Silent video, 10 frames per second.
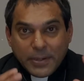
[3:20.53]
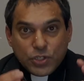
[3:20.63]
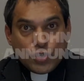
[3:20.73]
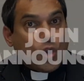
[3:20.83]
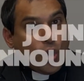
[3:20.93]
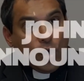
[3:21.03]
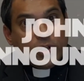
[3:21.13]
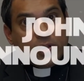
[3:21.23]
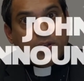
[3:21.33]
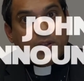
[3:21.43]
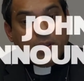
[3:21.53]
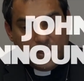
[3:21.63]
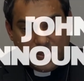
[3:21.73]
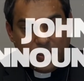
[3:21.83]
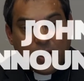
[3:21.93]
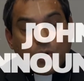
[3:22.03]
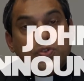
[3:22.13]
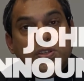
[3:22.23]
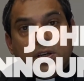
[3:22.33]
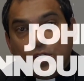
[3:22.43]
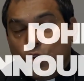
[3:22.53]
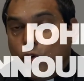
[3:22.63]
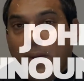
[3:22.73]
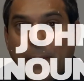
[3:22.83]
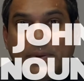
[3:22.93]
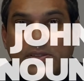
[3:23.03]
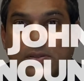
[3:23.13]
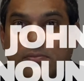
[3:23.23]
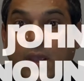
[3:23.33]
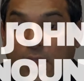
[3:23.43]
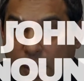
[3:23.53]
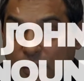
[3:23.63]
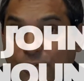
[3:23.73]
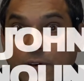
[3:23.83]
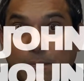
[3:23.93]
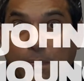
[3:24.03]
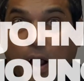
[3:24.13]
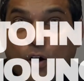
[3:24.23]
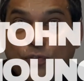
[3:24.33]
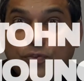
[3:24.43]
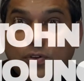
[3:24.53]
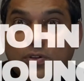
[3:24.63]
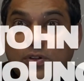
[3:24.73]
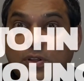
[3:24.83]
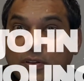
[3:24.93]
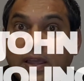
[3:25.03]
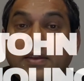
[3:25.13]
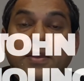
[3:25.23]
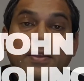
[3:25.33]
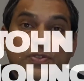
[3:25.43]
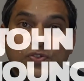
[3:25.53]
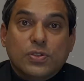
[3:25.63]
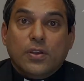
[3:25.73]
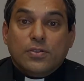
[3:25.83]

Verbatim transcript: John is announcing a new baptism, even powerful than his.